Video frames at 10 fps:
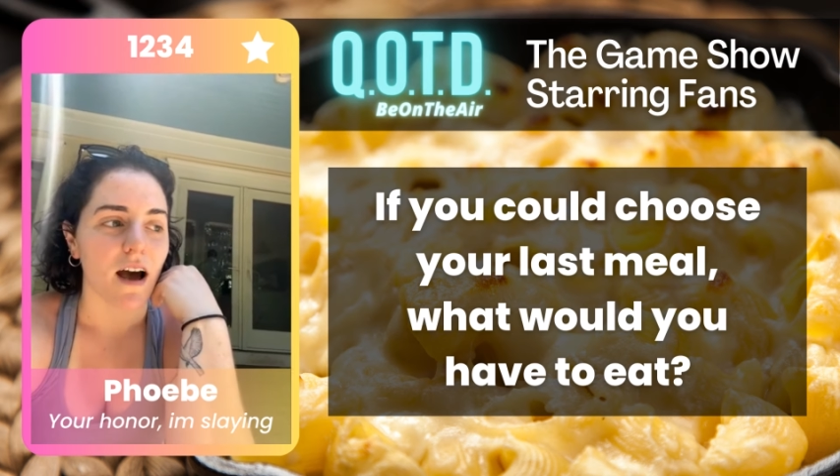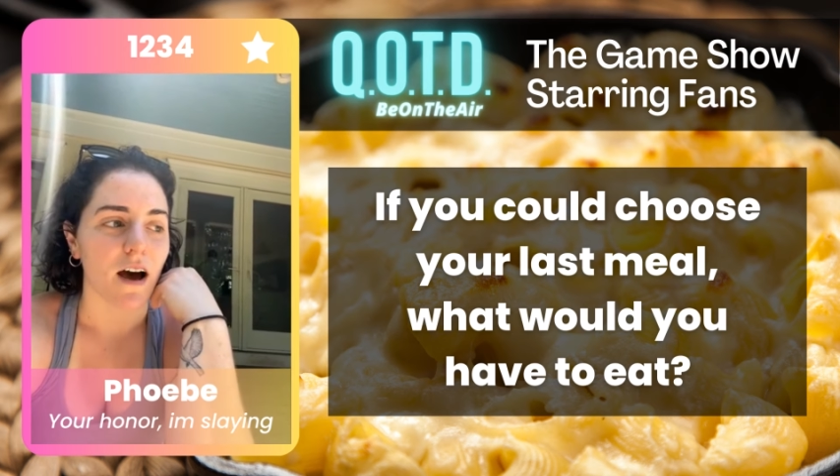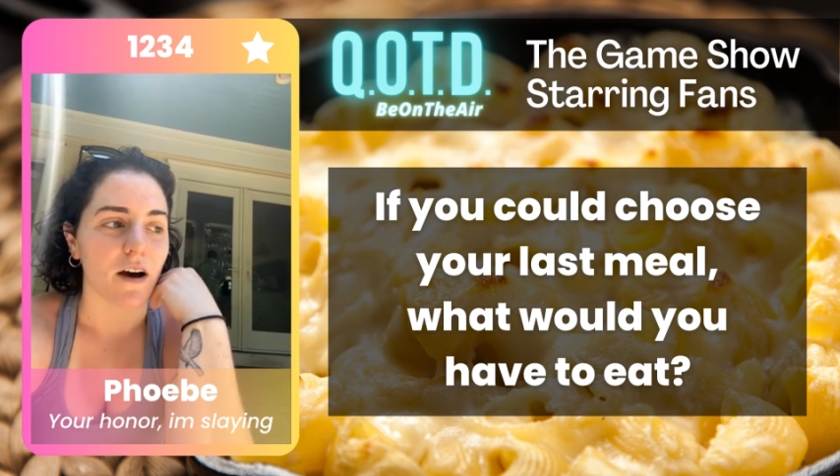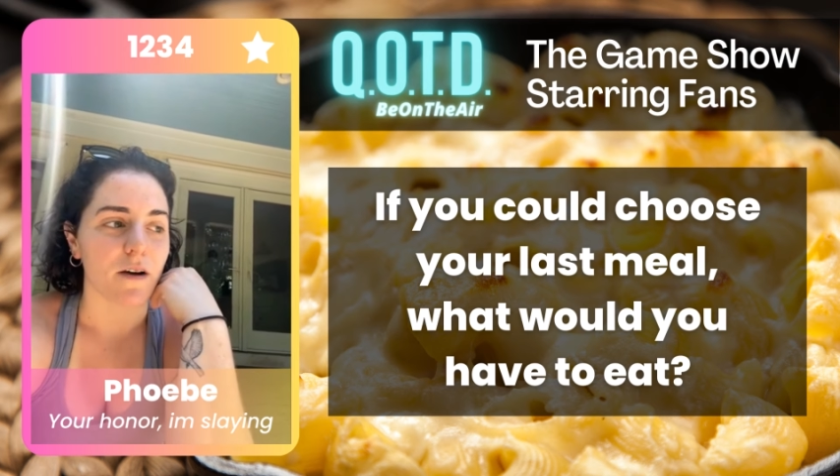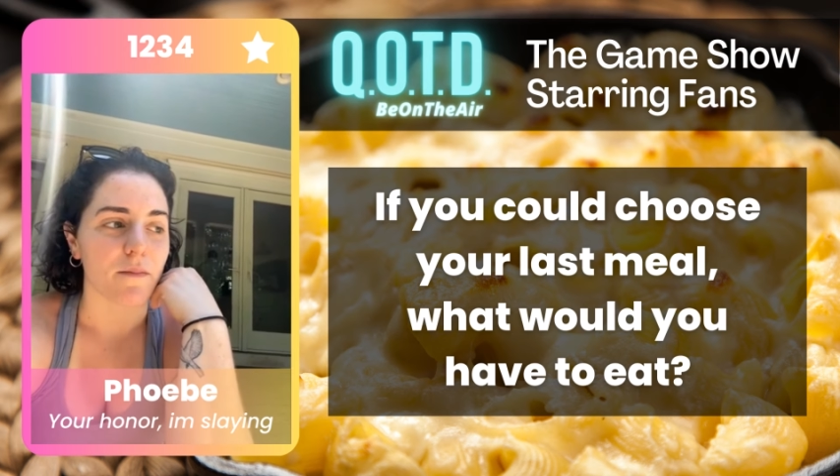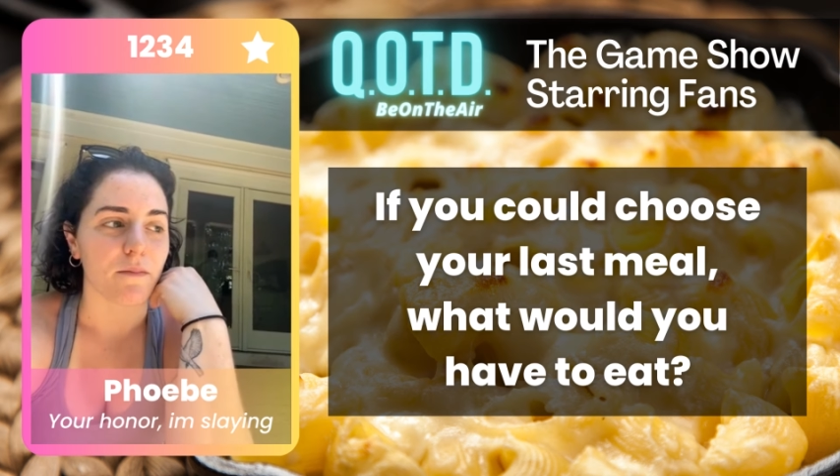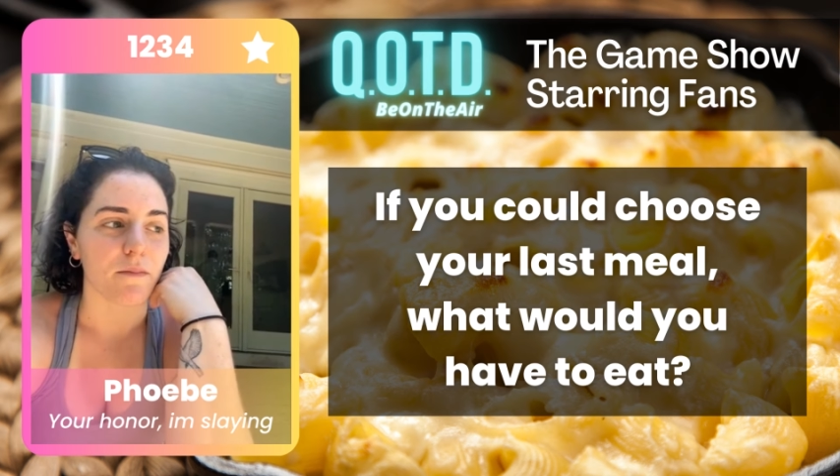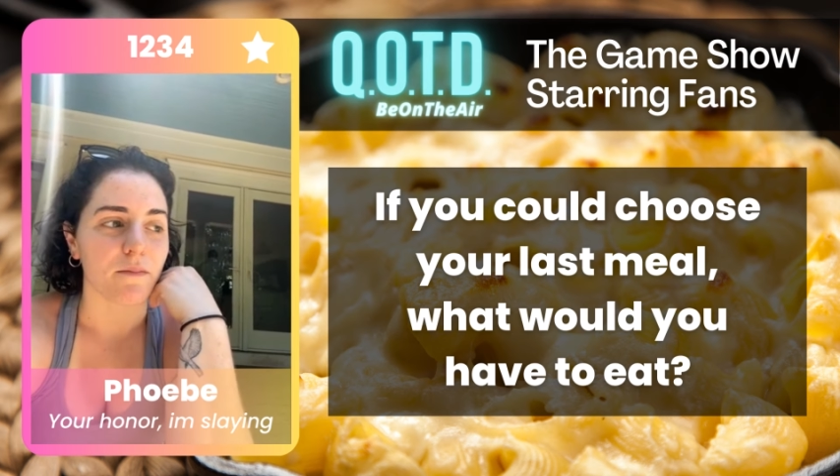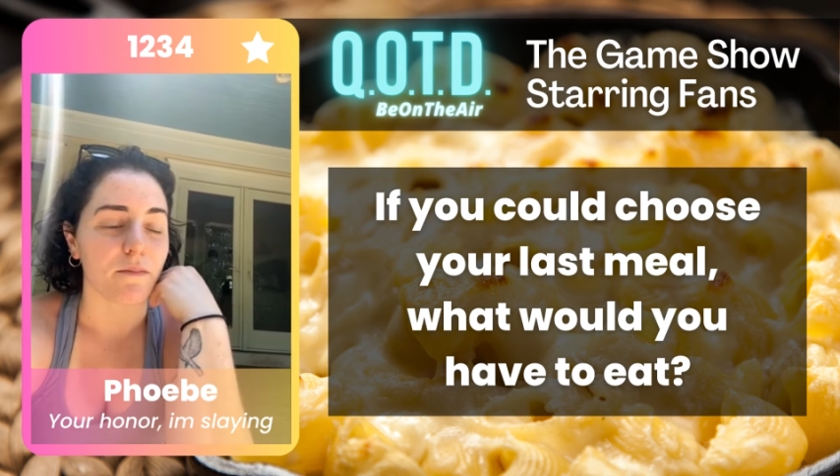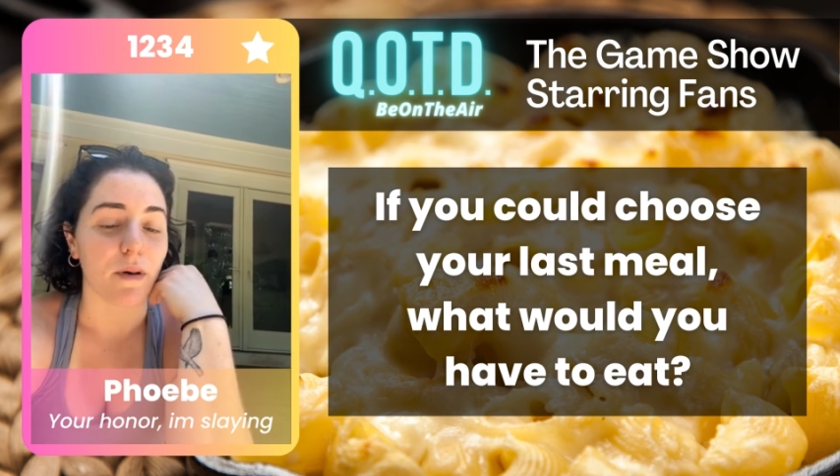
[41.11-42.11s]
Um,
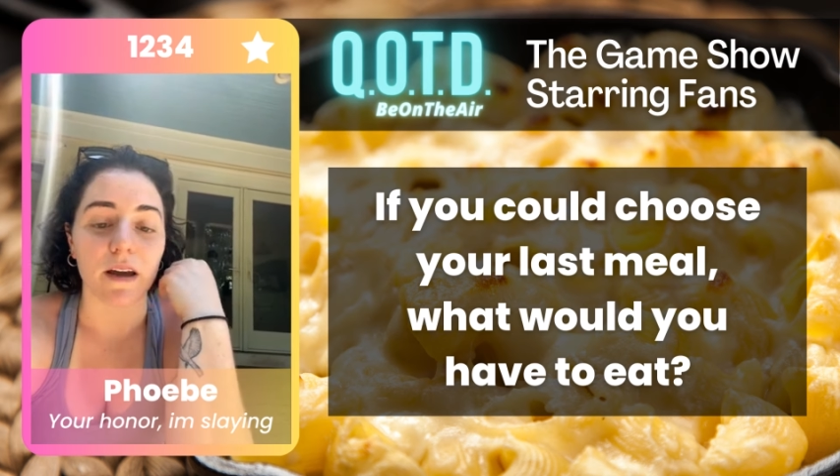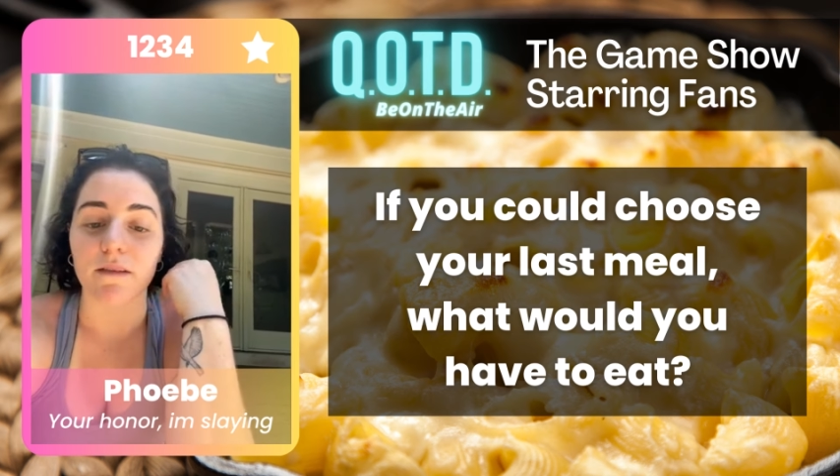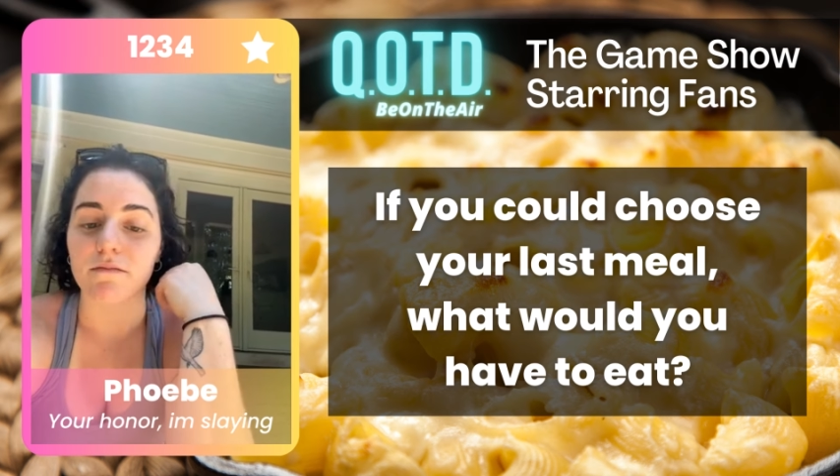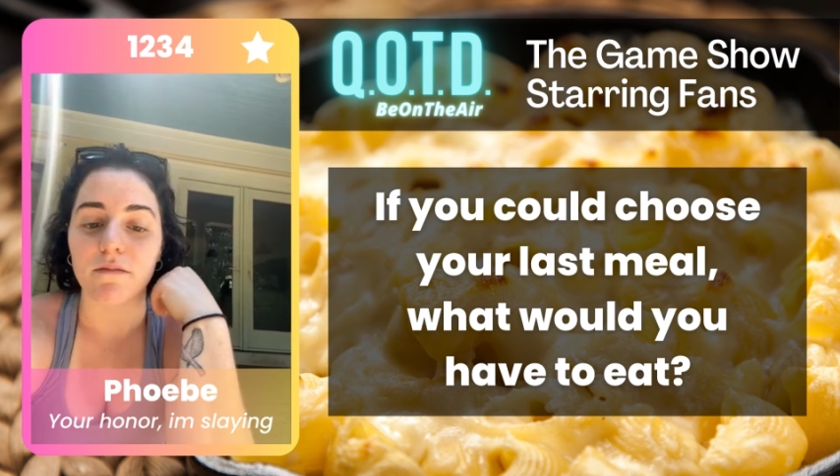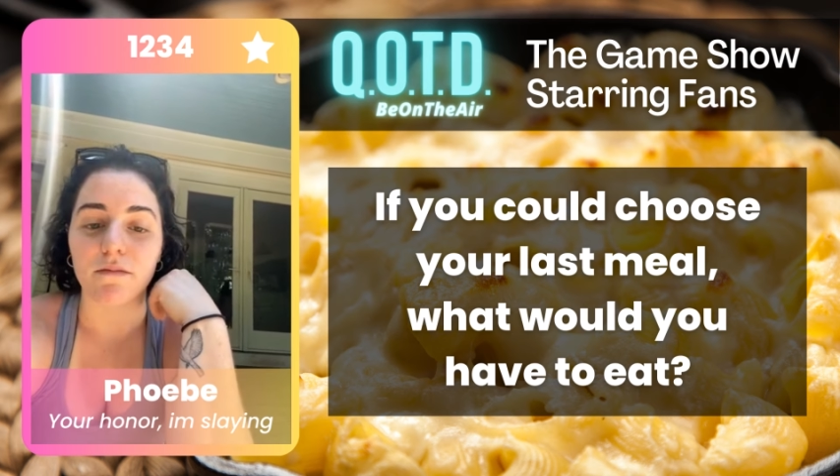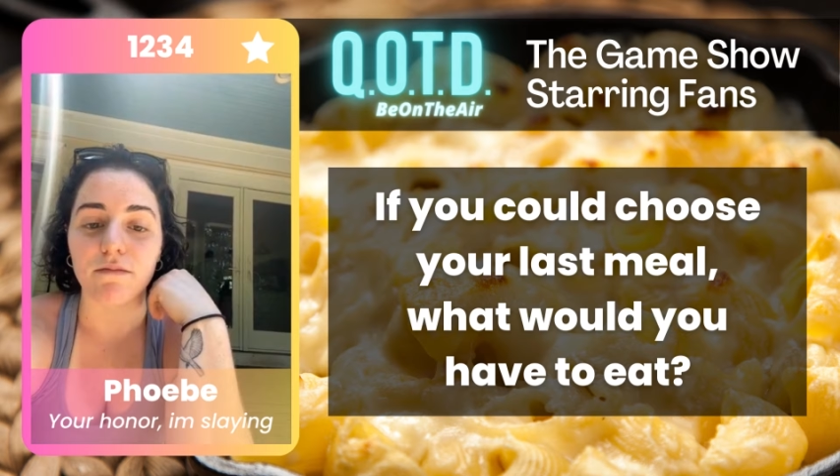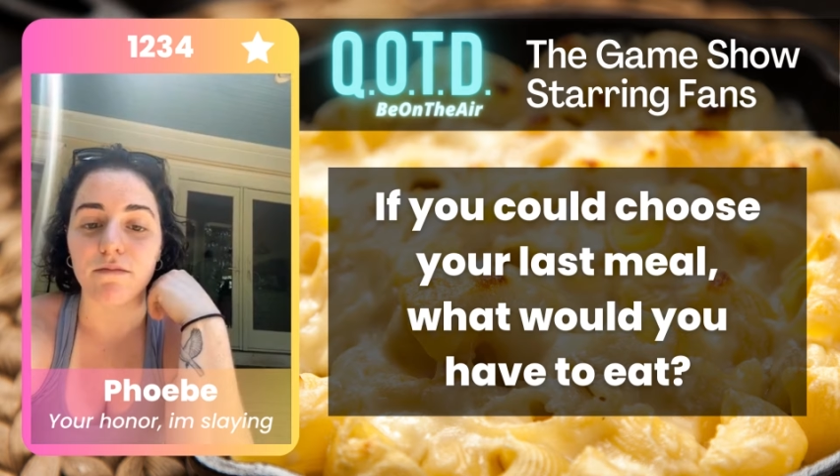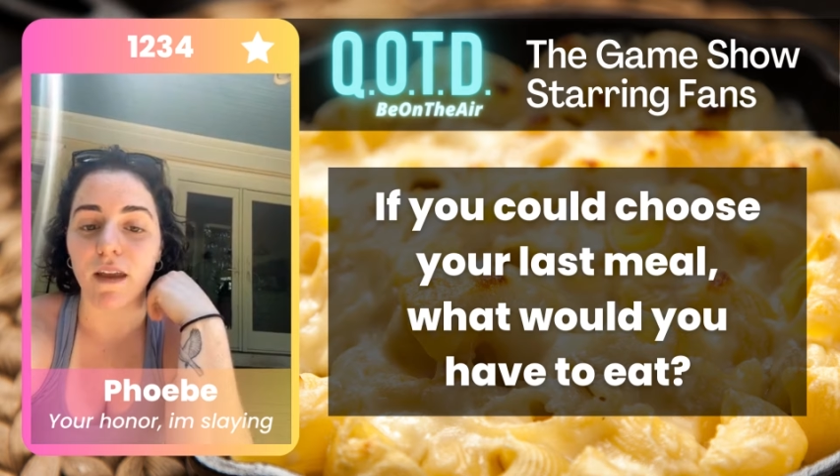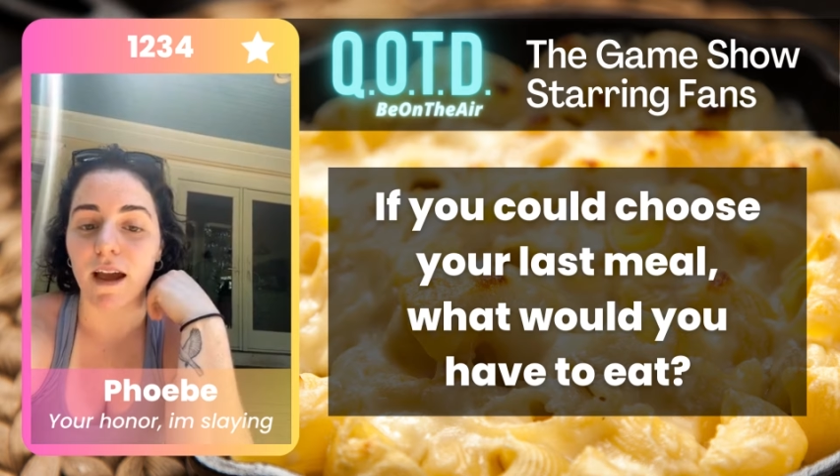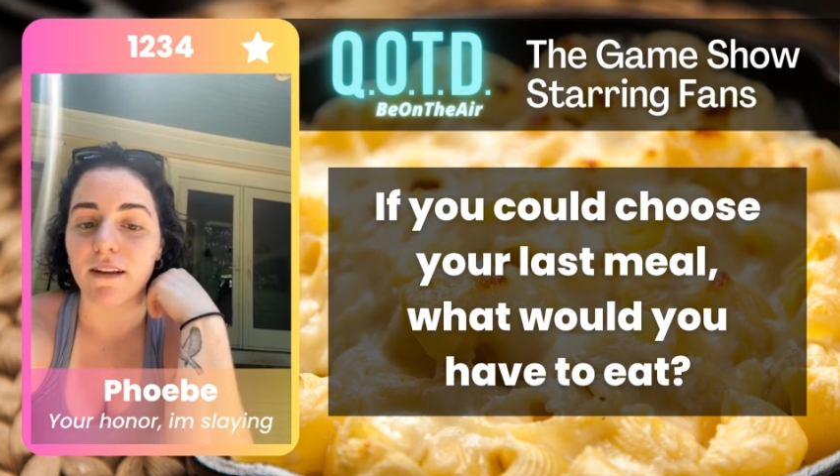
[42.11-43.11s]
but that